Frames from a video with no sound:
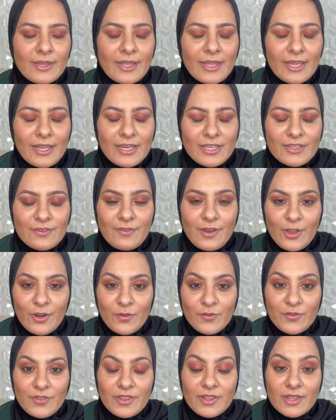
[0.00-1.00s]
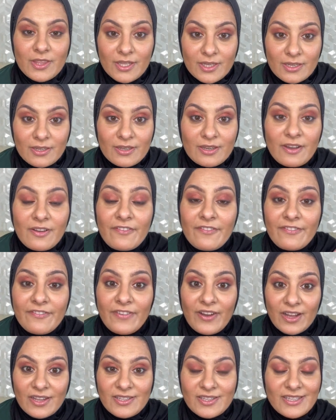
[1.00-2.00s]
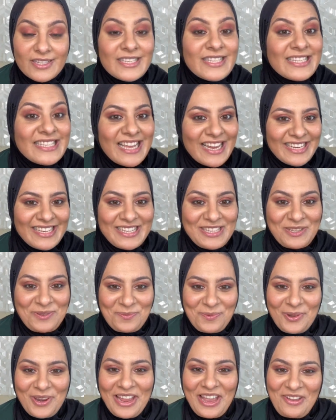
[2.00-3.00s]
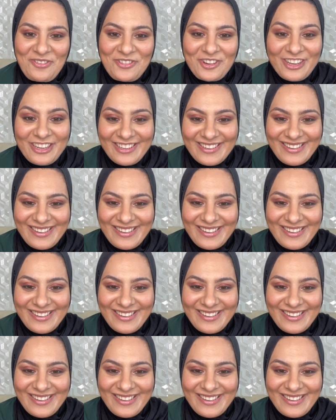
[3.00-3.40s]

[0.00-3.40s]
It is one of the fastest setting spray ever.